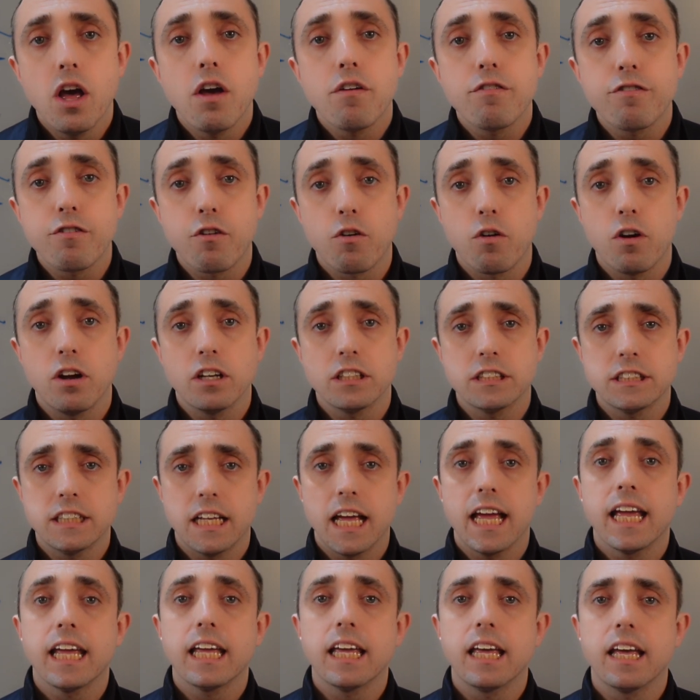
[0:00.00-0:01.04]
For us at
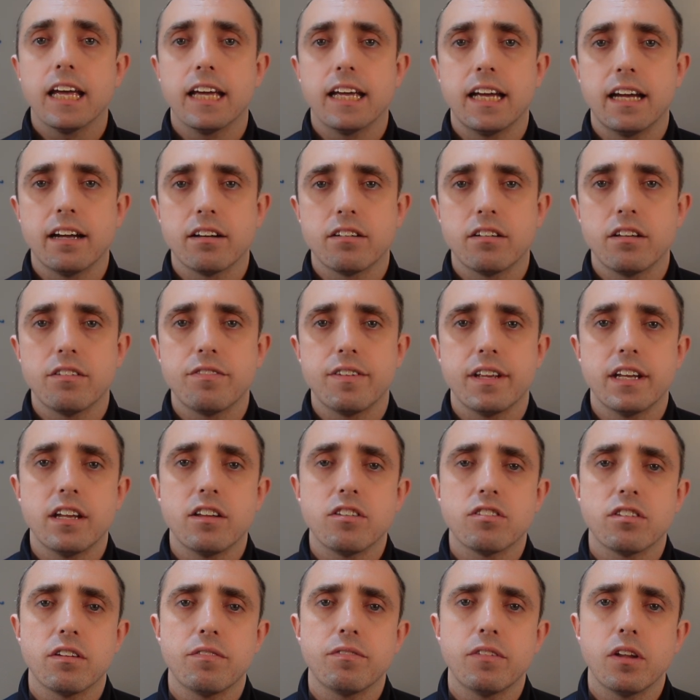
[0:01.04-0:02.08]
NK Active, it
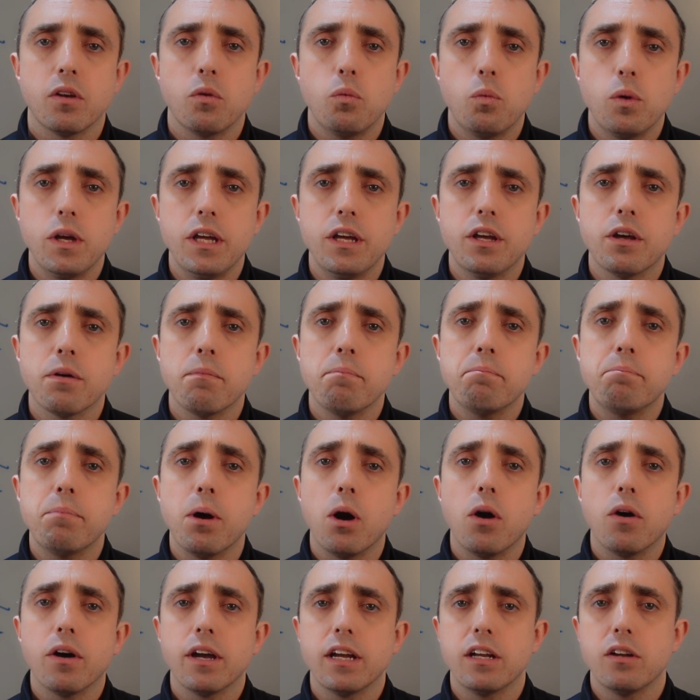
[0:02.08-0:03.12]
is something we
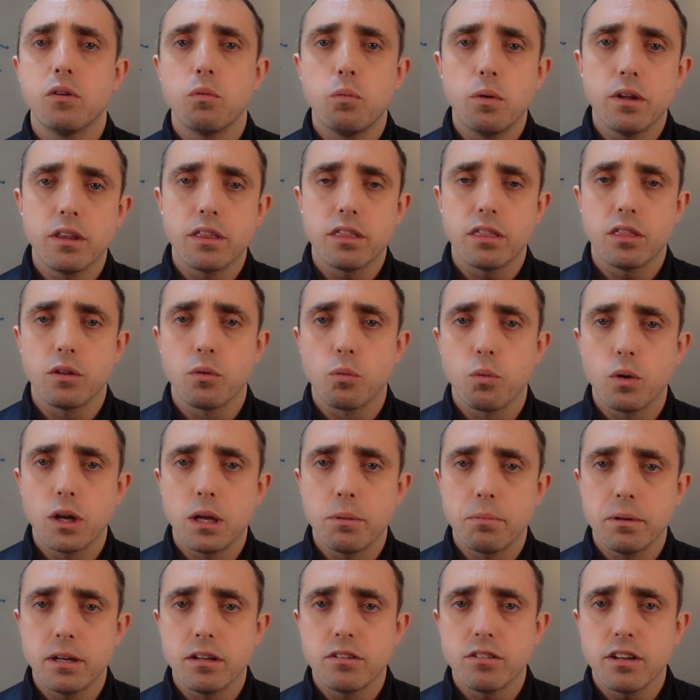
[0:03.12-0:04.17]
combine with the
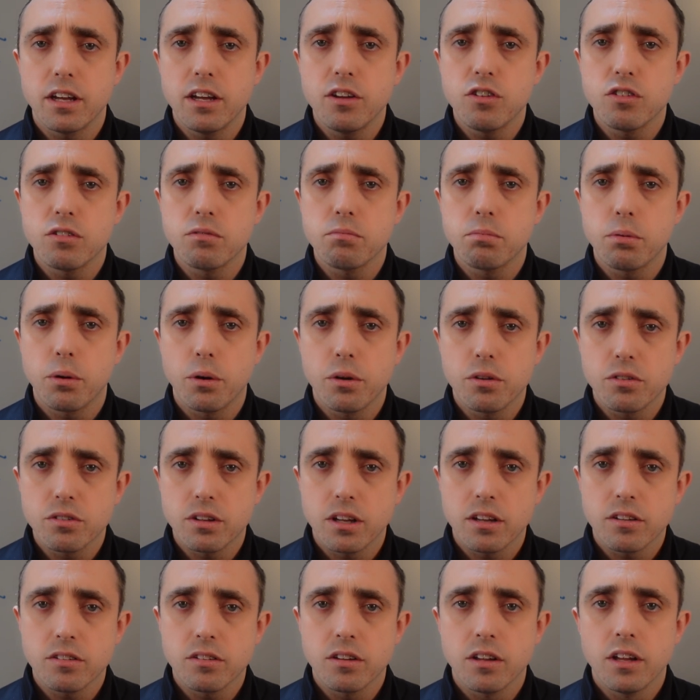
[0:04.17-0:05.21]
rehabilitation
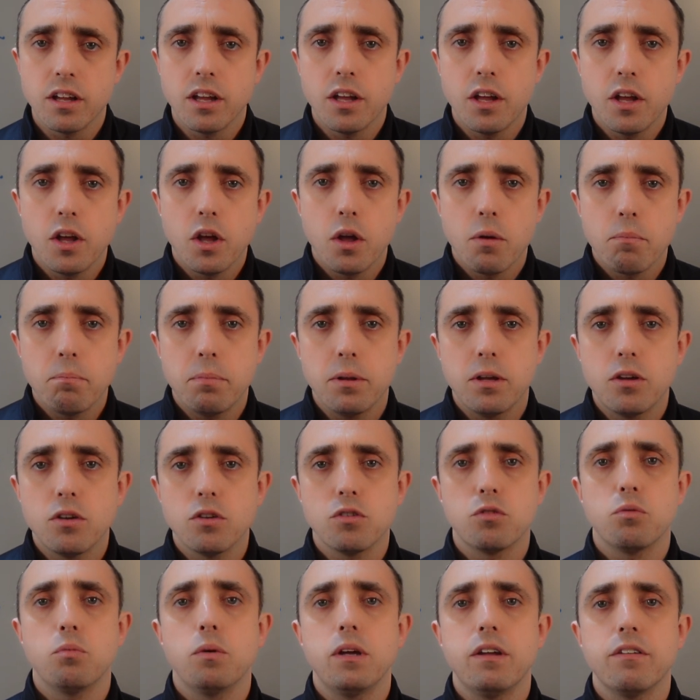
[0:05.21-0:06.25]
process,
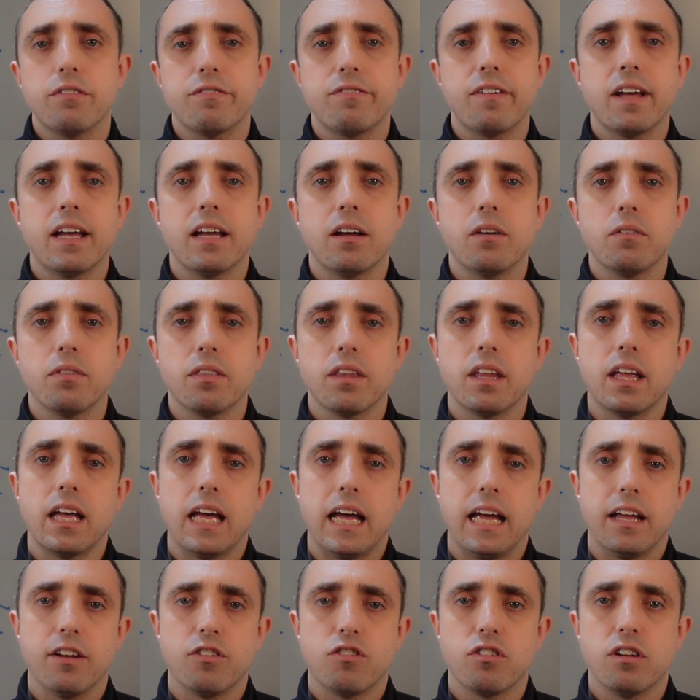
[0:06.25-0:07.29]
because we found that
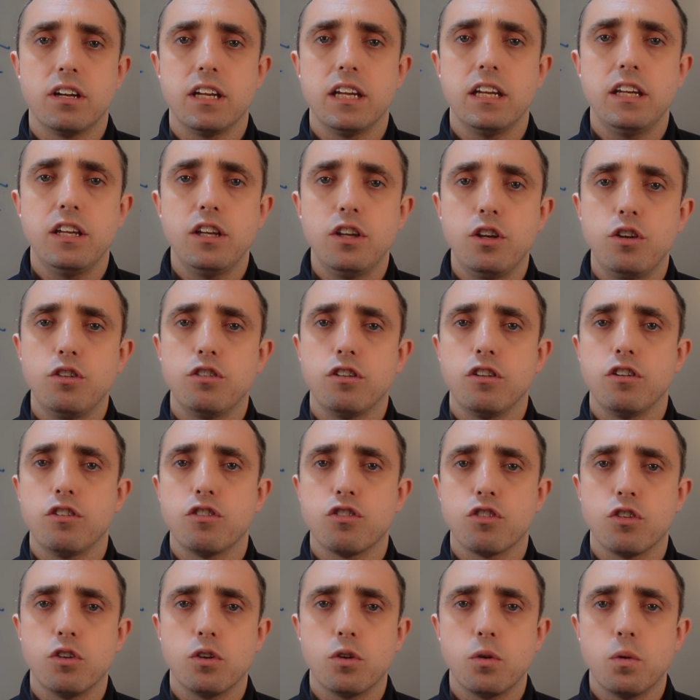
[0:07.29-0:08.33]
actually using
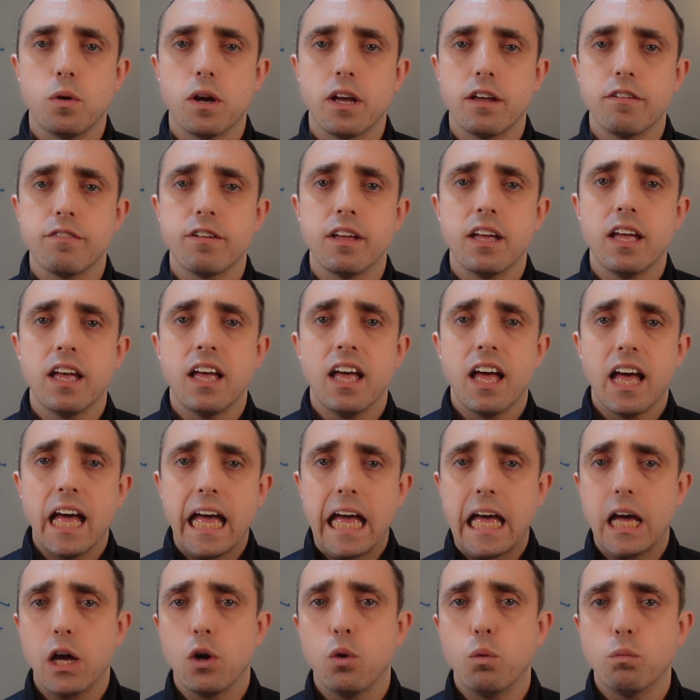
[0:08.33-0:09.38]
shockwave
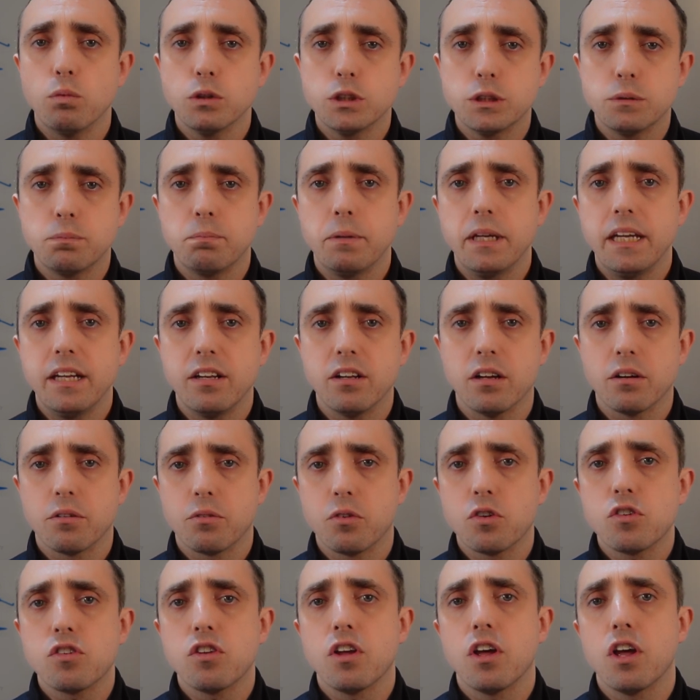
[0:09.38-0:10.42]
helps speed up a
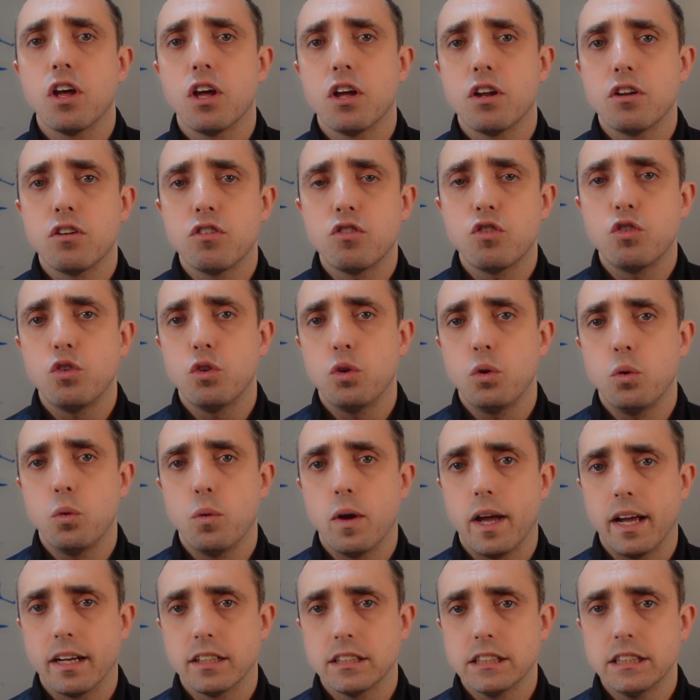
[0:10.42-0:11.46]
return to
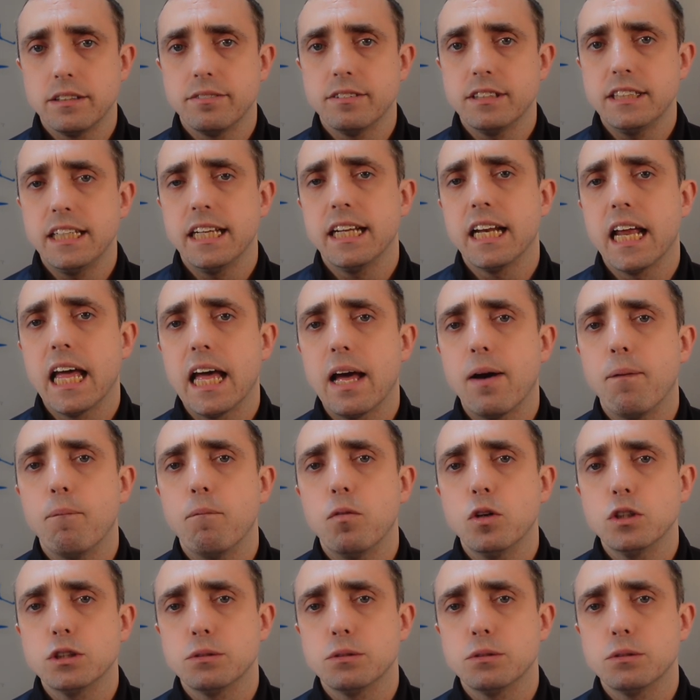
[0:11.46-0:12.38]
activity and help